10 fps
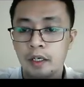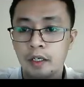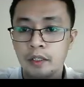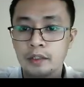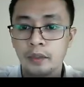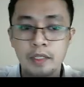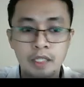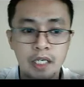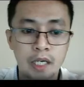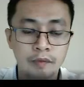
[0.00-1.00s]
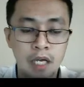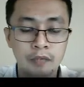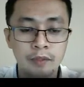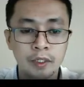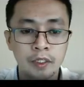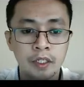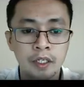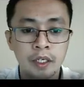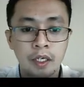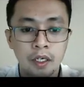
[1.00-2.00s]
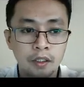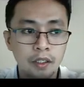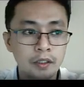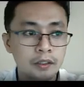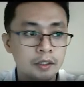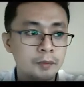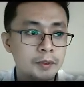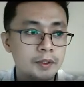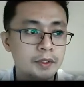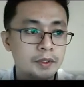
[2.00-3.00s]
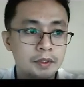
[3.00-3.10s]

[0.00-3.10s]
So instead of having columns,